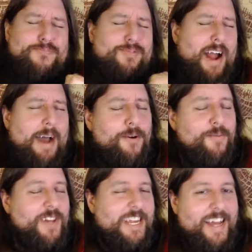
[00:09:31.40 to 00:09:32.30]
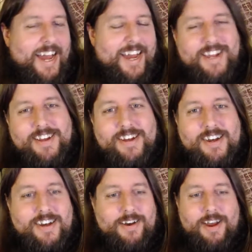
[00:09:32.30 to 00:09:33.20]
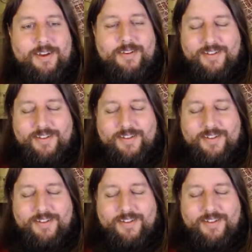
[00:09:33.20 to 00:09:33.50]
probably not. Uh, I,